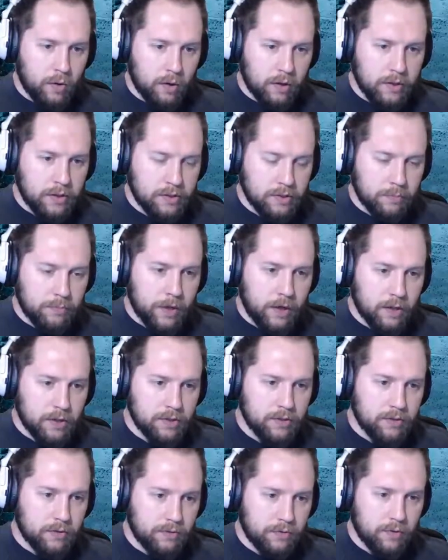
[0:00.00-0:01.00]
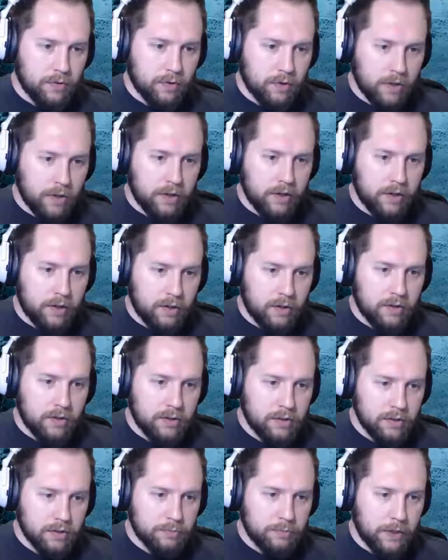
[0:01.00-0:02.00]
at least a partial full clear,
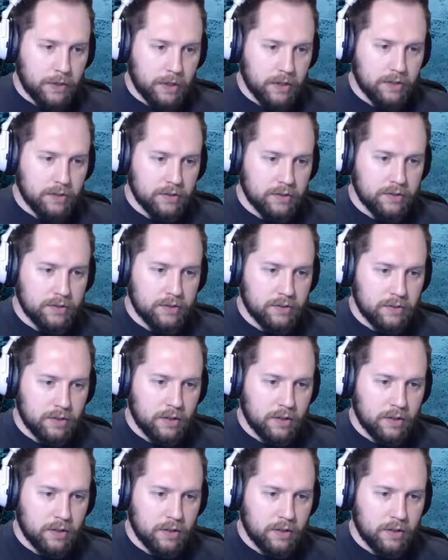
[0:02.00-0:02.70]
just because